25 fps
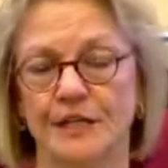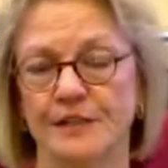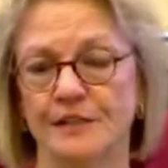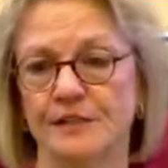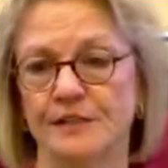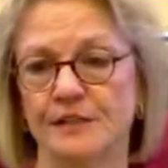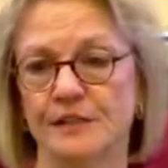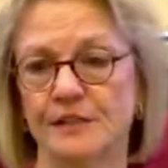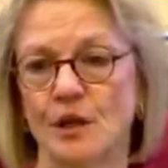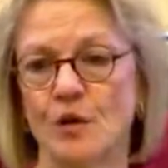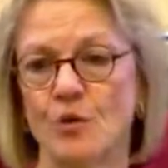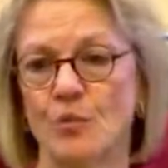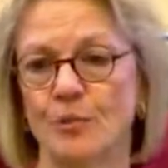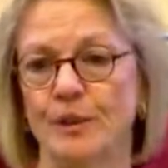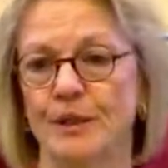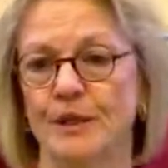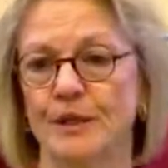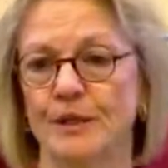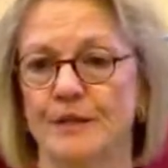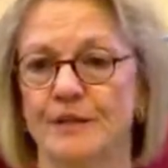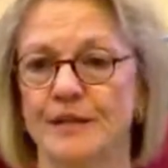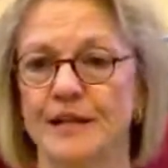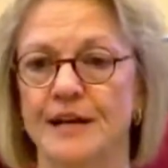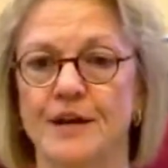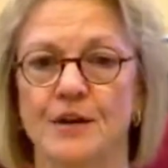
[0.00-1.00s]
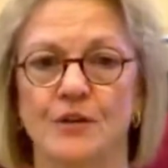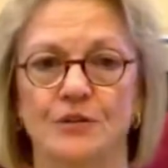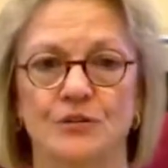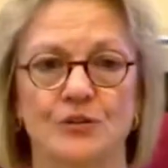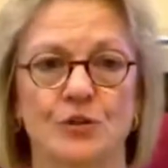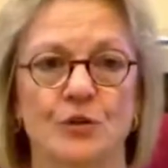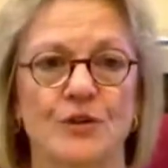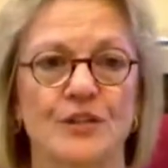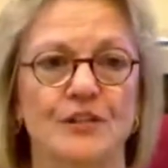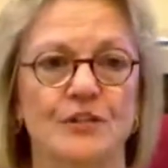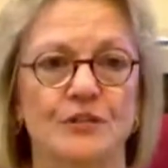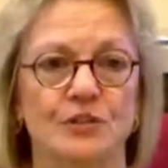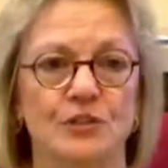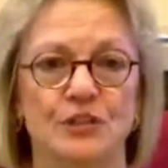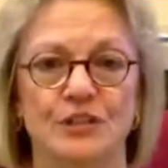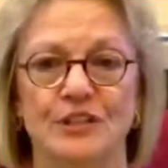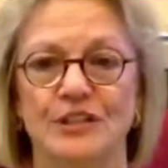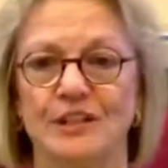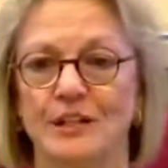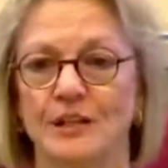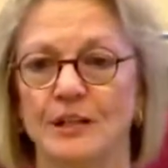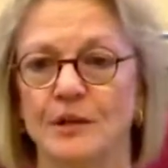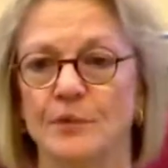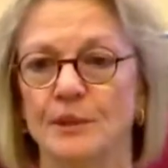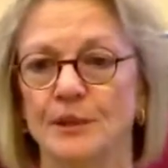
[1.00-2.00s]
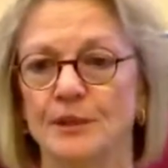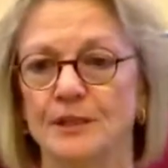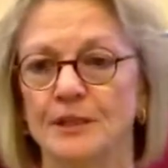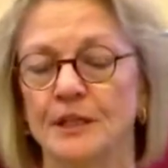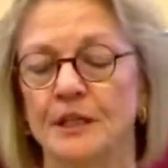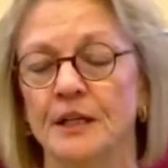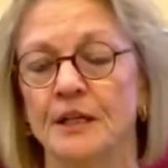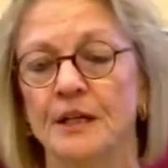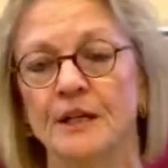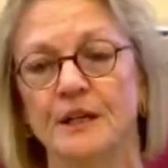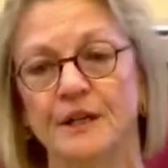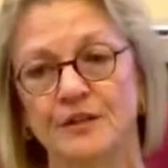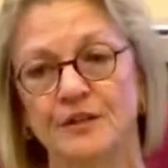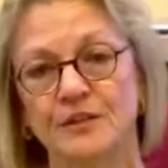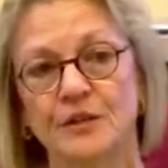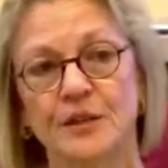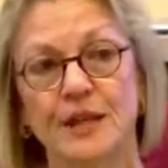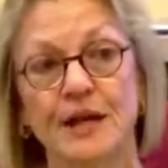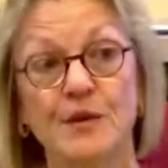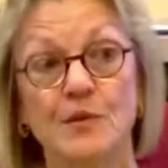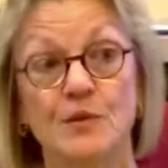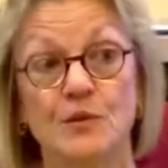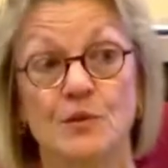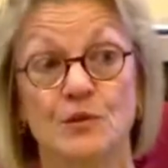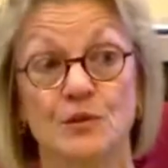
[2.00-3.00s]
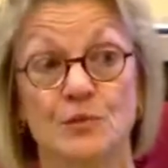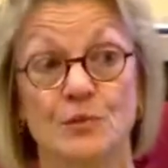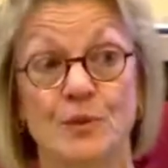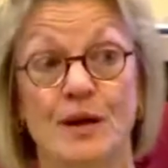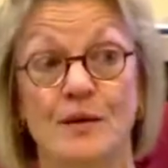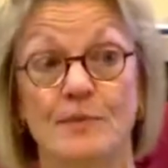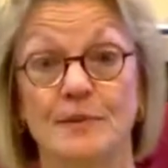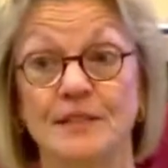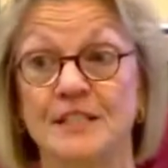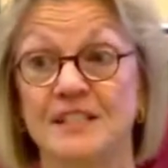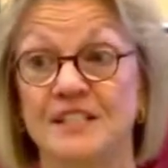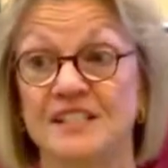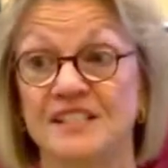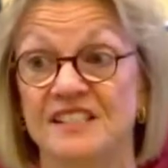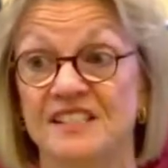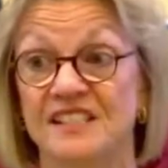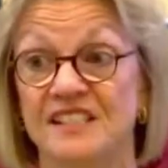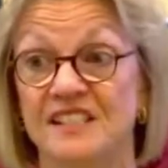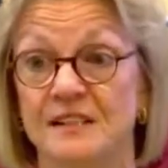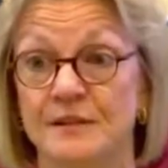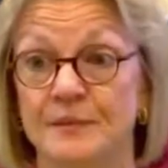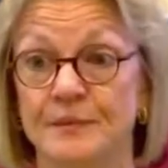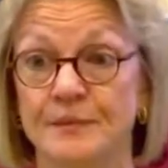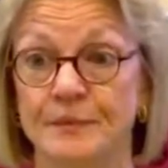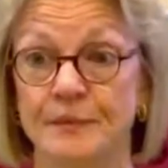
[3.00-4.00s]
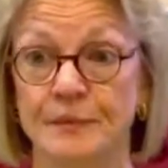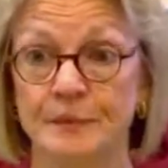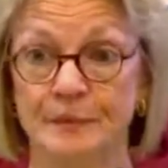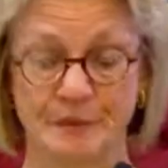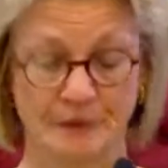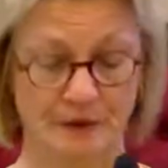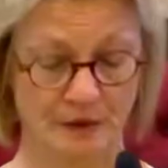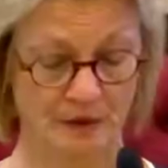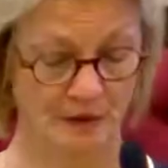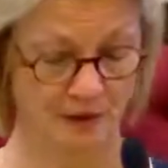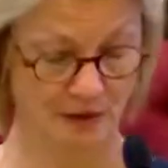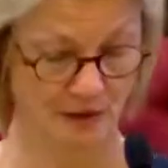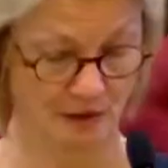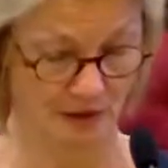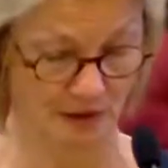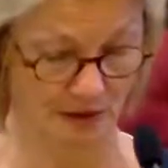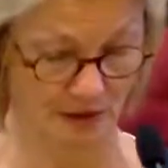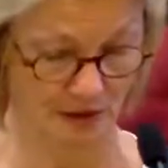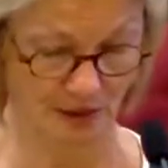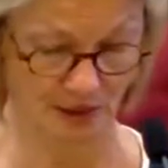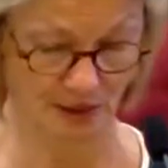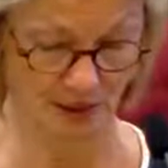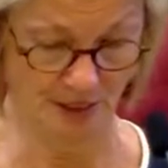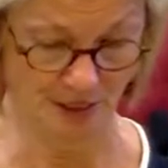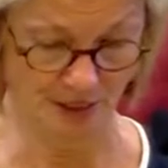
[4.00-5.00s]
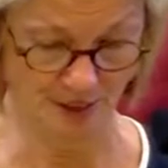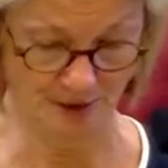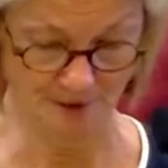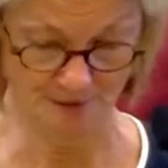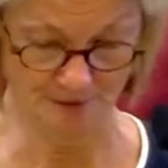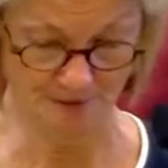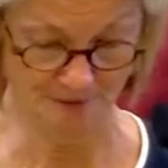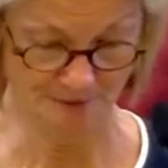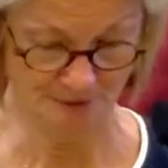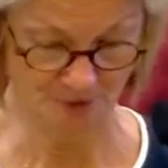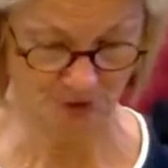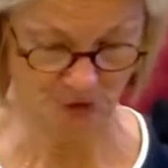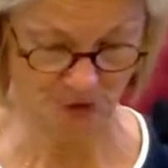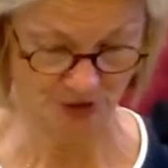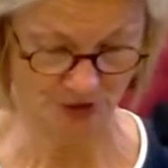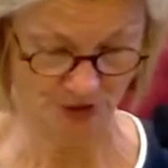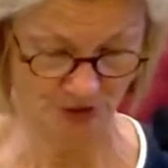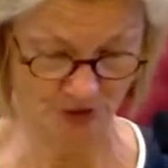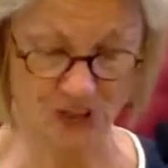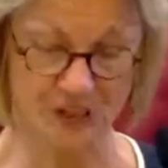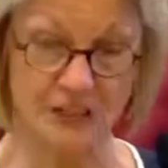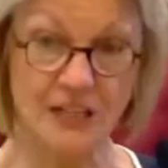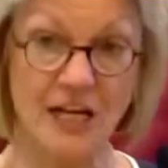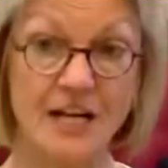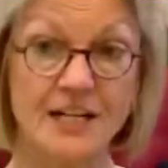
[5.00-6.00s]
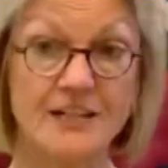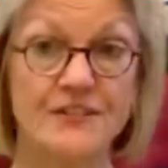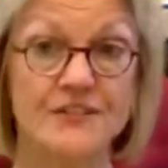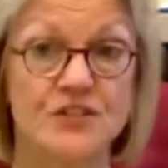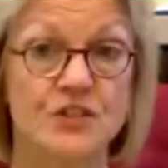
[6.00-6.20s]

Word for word: and slope it down so then you could get in the building. So that one was probably easy. Um, so there's a lot of